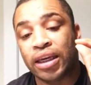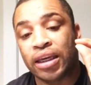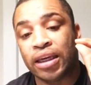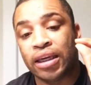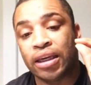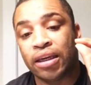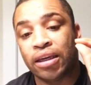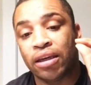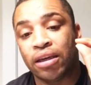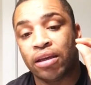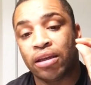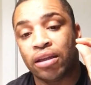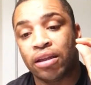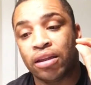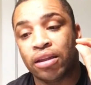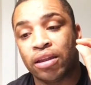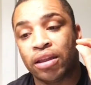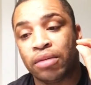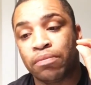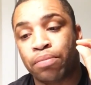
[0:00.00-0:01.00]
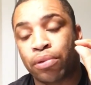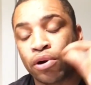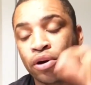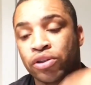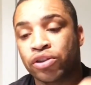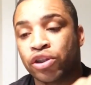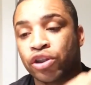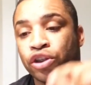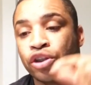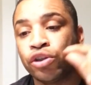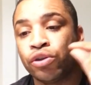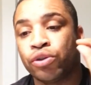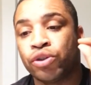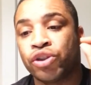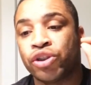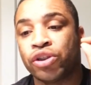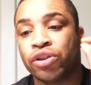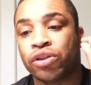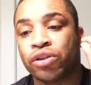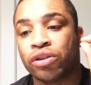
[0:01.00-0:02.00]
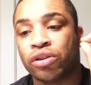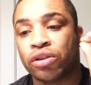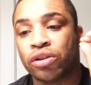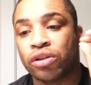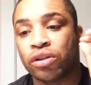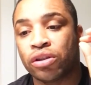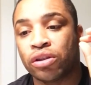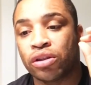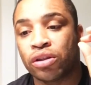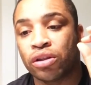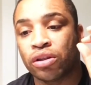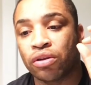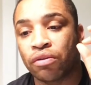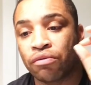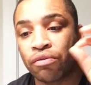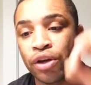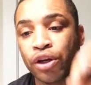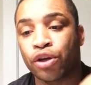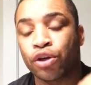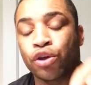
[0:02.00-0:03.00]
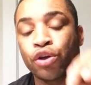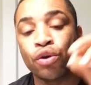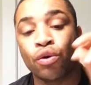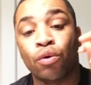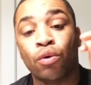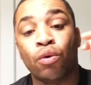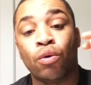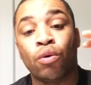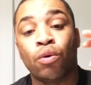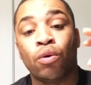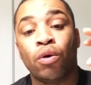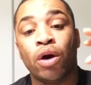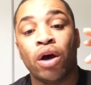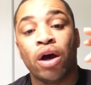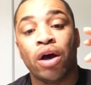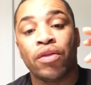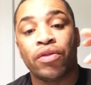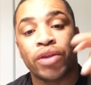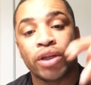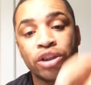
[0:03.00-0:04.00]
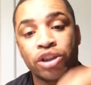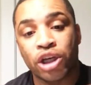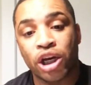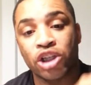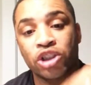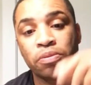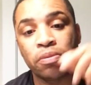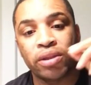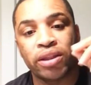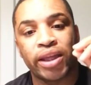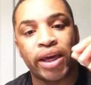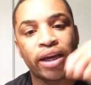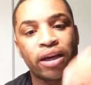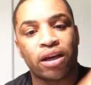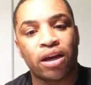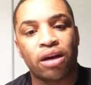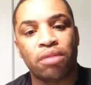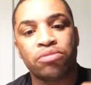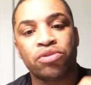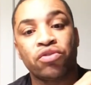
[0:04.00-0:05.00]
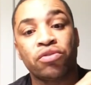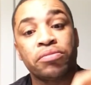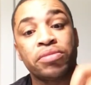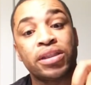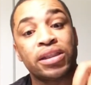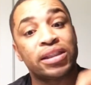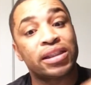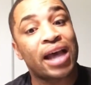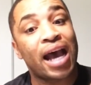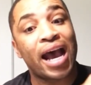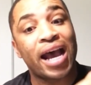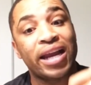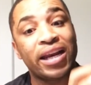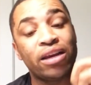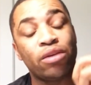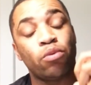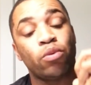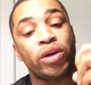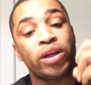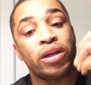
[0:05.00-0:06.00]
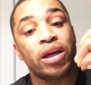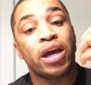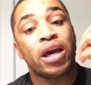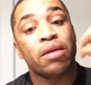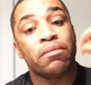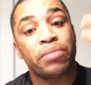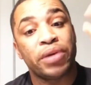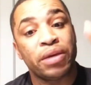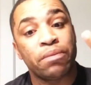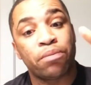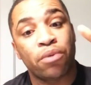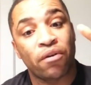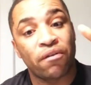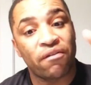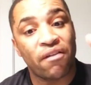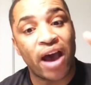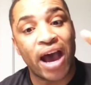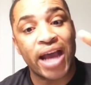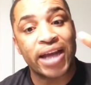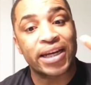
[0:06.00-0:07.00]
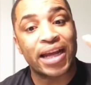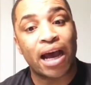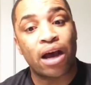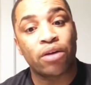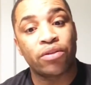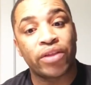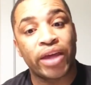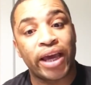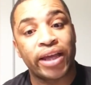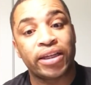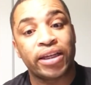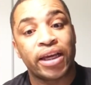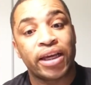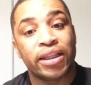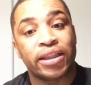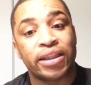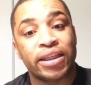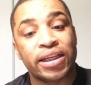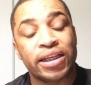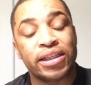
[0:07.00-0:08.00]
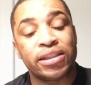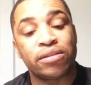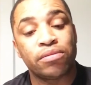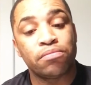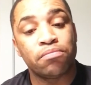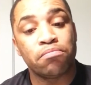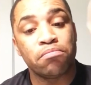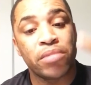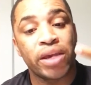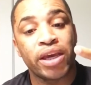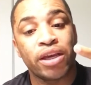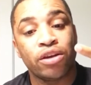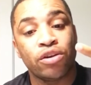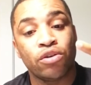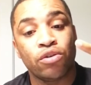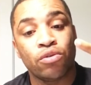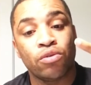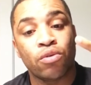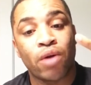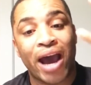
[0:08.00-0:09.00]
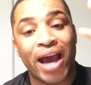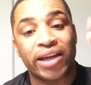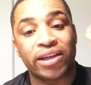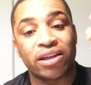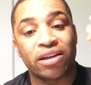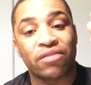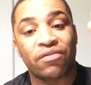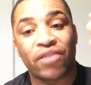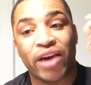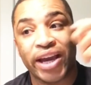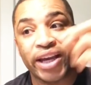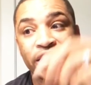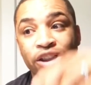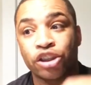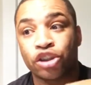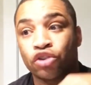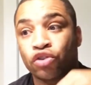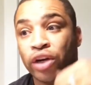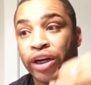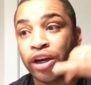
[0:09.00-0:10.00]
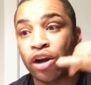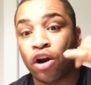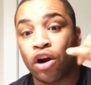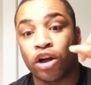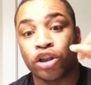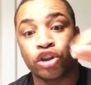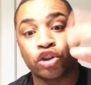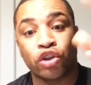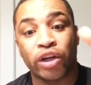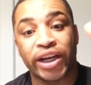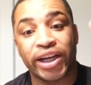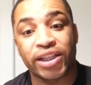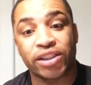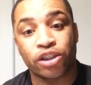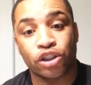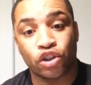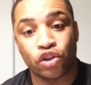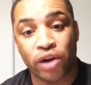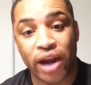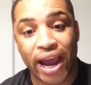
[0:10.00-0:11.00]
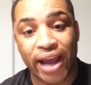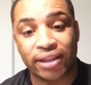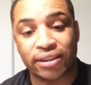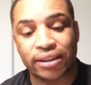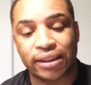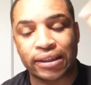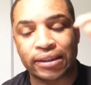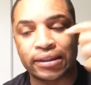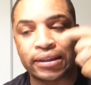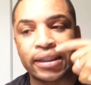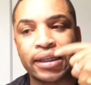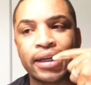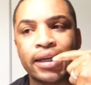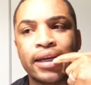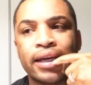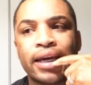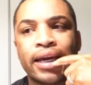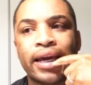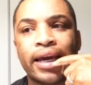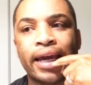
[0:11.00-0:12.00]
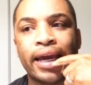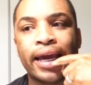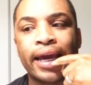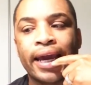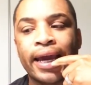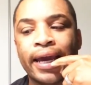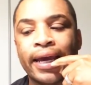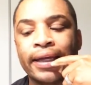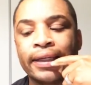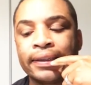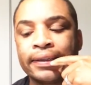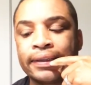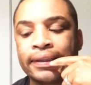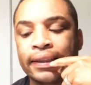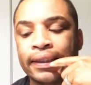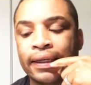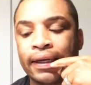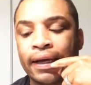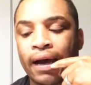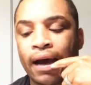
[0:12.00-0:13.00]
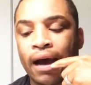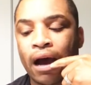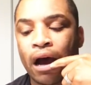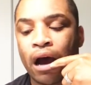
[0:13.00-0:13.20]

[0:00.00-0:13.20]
the persecution, the ridicule, the judgment that comes from society when people find out that these men who identify as straight are trans attracted. And